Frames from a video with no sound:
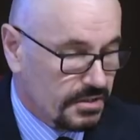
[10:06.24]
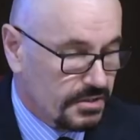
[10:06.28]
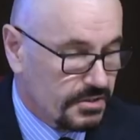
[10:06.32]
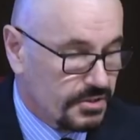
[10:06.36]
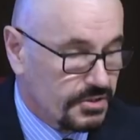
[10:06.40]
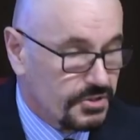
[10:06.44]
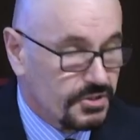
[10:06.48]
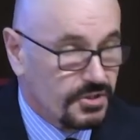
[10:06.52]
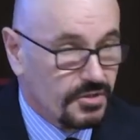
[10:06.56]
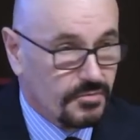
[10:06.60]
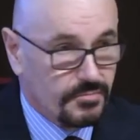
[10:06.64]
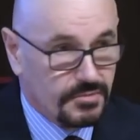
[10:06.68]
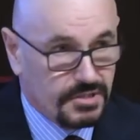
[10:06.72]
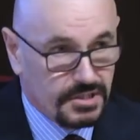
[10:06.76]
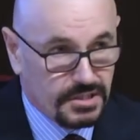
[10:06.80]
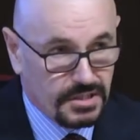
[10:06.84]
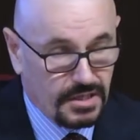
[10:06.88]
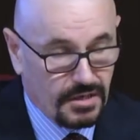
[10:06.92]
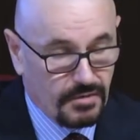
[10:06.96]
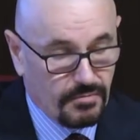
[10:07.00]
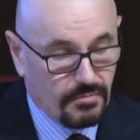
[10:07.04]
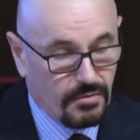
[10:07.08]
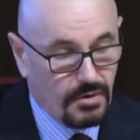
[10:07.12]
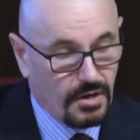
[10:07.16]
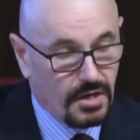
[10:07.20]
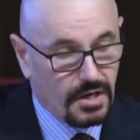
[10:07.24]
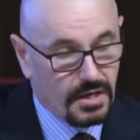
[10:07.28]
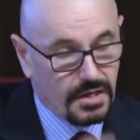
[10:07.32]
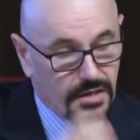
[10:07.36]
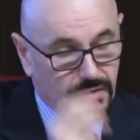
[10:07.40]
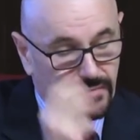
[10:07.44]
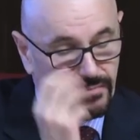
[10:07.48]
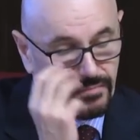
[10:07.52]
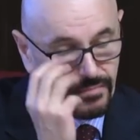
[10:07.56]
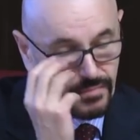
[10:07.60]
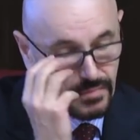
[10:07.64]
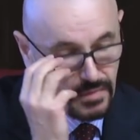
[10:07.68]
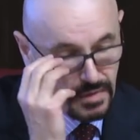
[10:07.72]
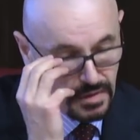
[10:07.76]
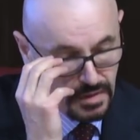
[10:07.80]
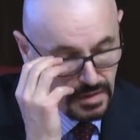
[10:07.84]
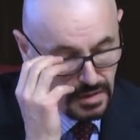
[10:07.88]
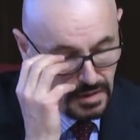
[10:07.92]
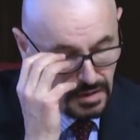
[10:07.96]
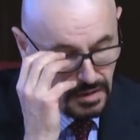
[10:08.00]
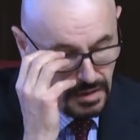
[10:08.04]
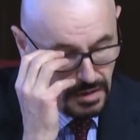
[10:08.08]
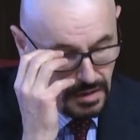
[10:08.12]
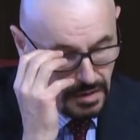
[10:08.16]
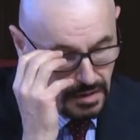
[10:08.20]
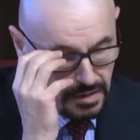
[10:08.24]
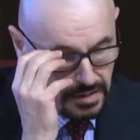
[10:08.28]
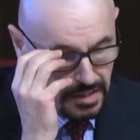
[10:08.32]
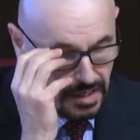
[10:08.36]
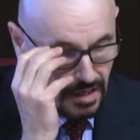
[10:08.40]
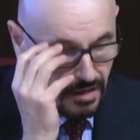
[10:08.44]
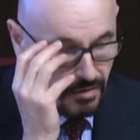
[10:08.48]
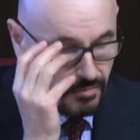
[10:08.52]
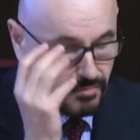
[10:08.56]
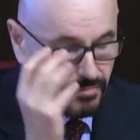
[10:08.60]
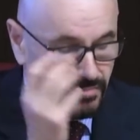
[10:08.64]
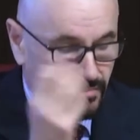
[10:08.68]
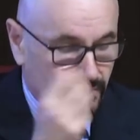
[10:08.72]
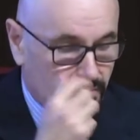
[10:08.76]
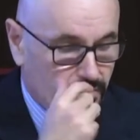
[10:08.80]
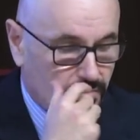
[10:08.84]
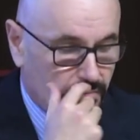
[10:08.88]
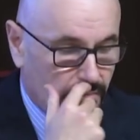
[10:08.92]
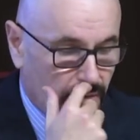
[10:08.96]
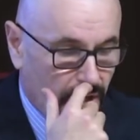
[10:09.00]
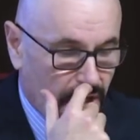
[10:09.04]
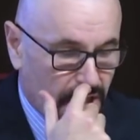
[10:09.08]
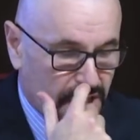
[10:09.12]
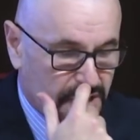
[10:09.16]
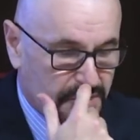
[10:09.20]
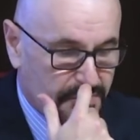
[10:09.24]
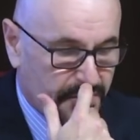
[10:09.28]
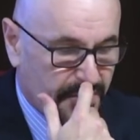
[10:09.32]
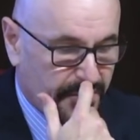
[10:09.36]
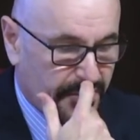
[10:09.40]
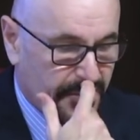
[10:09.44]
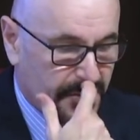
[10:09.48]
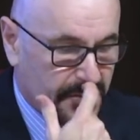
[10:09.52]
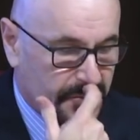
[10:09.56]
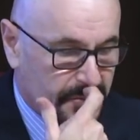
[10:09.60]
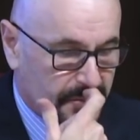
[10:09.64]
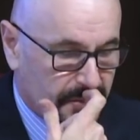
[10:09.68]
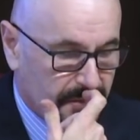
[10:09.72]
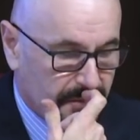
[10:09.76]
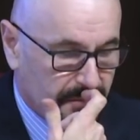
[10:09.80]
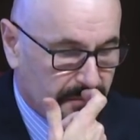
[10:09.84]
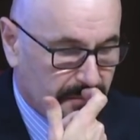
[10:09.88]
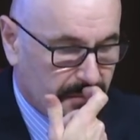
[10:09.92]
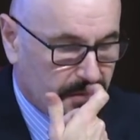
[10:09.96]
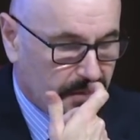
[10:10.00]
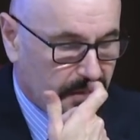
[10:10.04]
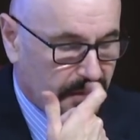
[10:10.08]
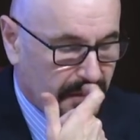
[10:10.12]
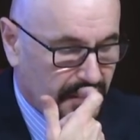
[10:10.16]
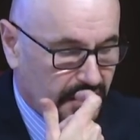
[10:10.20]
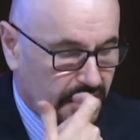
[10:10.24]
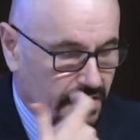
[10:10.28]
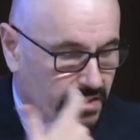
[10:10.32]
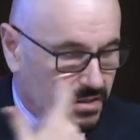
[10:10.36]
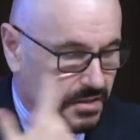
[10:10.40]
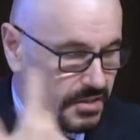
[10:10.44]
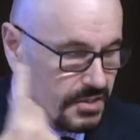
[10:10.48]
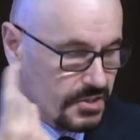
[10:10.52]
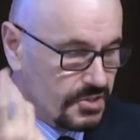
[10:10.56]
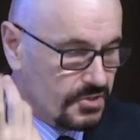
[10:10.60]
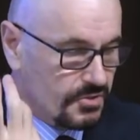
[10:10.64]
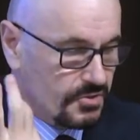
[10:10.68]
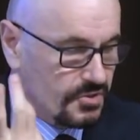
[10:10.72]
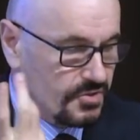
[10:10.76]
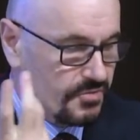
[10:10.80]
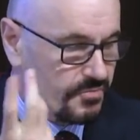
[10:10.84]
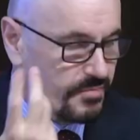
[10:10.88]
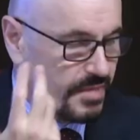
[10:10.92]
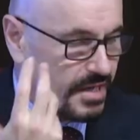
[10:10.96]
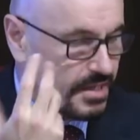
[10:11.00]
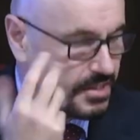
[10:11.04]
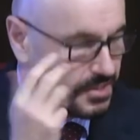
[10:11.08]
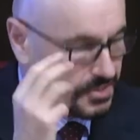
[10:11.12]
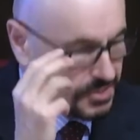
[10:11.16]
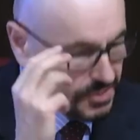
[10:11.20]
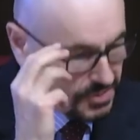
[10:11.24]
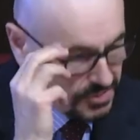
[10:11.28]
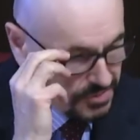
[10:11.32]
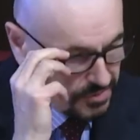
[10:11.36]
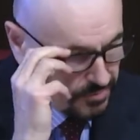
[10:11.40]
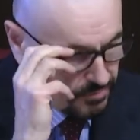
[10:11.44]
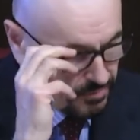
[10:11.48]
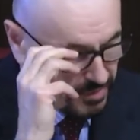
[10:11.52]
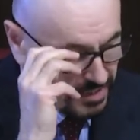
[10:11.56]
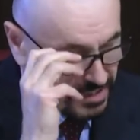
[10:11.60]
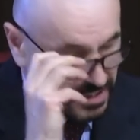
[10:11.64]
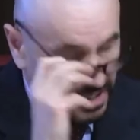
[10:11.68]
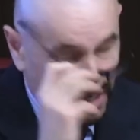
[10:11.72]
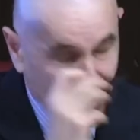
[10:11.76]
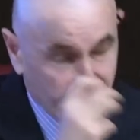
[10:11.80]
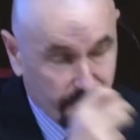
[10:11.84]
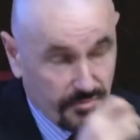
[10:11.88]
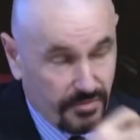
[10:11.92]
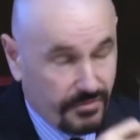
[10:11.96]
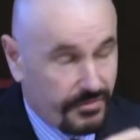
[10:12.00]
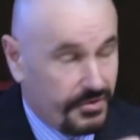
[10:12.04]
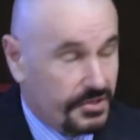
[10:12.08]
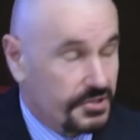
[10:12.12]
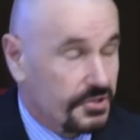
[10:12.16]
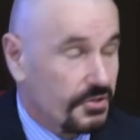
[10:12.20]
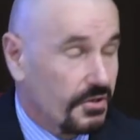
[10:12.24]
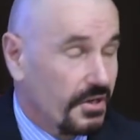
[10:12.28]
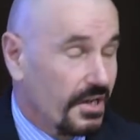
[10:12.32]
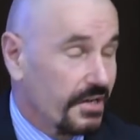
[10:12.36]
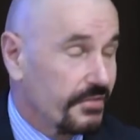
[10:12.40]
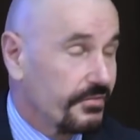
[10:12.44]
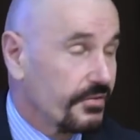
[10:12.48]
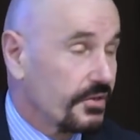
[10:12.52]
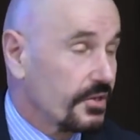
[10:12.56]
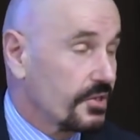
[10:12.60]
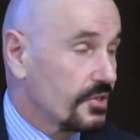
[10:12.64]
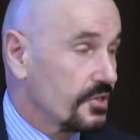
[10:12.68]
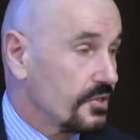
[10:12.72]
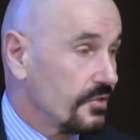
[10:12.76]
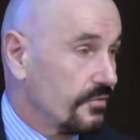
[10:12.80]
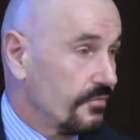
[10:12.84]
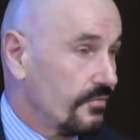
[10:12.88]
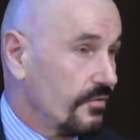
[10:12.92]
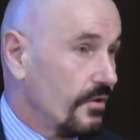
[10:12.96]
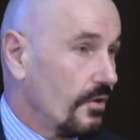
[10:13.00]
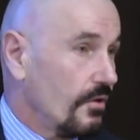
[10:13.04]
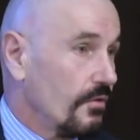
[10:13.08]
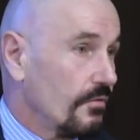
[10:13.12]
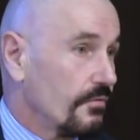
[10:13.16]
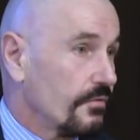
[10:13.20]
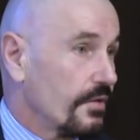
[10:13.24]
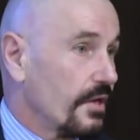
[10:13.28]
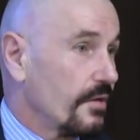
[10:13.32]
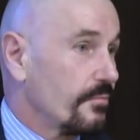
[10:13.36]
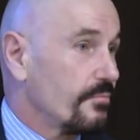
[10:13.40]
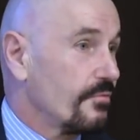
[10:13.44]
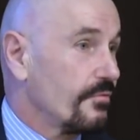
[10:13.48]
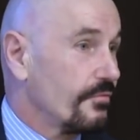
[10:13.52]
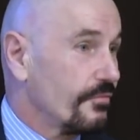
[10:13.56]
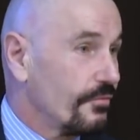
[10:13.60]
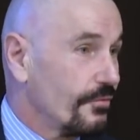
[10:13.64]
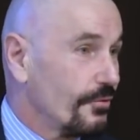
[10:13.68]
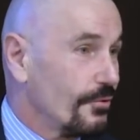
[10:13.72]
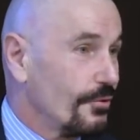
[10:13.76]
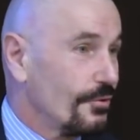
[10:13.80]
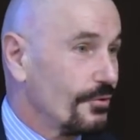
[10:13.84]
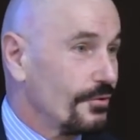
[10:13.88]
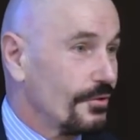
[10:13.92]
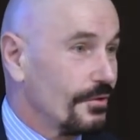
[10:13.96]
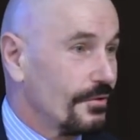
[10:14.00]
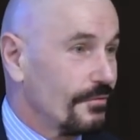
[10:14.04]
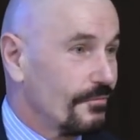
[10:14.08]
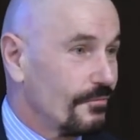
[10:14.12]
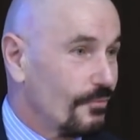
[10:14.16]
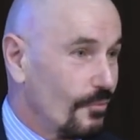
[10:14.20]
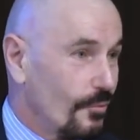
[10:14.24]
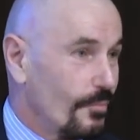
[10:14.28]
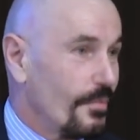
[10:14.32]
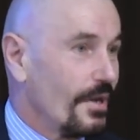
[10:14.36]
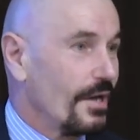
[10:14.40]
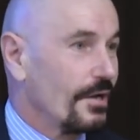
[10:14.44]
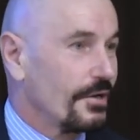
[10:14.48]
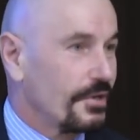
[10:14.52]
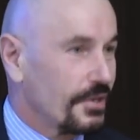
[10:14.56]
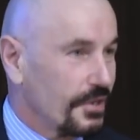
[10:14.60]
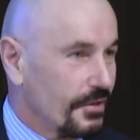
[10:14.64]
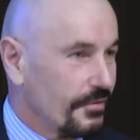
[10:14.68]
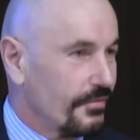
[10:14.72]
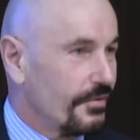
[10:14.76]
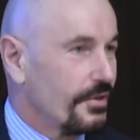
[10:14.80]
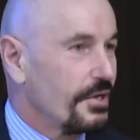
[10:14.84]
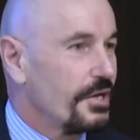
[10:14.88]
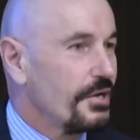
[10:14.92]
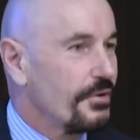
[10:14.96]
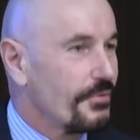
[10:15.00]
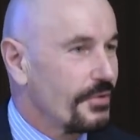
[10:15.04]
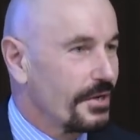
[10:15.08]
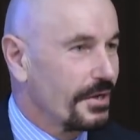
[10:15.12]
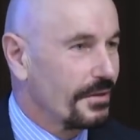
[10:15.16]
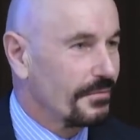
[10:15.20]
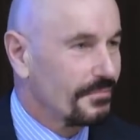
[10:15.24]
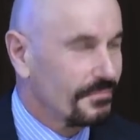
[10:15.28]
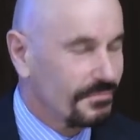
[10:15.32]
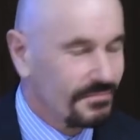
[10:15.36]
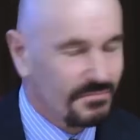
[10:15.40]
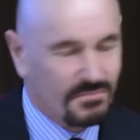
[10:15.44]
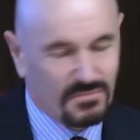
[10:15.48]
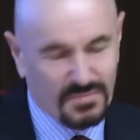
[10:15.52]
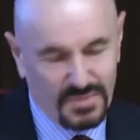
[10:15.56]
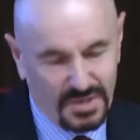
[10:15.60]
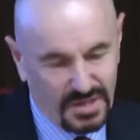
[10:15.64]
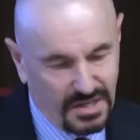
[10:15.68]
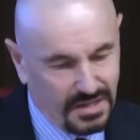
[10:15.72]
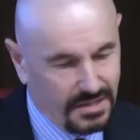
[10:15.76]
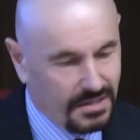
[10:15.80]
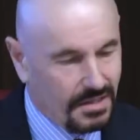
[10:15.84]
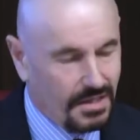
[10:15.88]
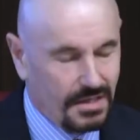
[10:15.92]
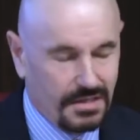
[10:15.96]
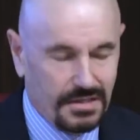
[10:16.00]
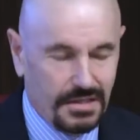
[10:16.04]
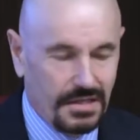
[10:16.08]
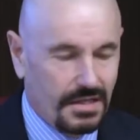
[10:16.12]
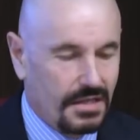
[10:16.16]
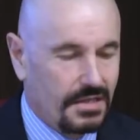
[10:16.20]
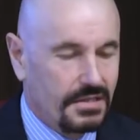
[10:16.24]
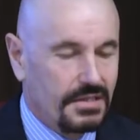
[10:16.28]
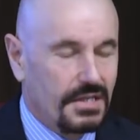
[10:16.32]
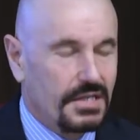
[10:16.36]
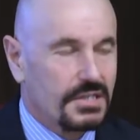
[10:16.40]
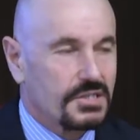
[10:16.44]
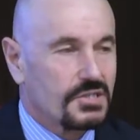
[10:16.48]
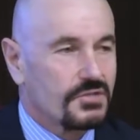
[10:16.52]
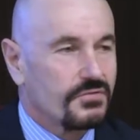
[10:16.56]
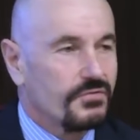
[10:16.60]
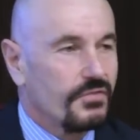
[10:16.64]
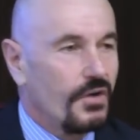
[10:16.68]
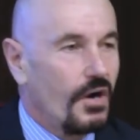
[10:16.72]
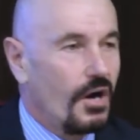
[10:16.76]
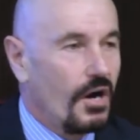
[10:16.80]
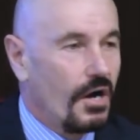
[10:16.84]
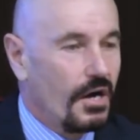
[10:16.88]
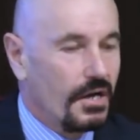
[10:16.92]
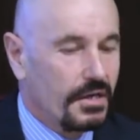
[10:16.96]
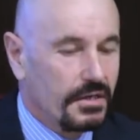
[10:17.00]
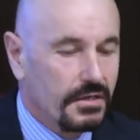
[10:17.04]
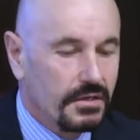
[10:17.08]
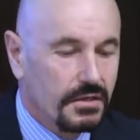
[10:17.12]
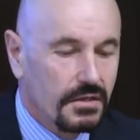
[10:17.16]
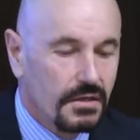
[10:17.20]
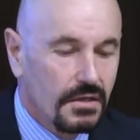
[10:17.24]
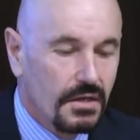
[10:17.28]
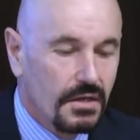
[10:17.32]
are determined in that way. Now, my experience in these sorts of matters is that where you have professional advocates involved, they prefer the formality of a hearing, and that's fine.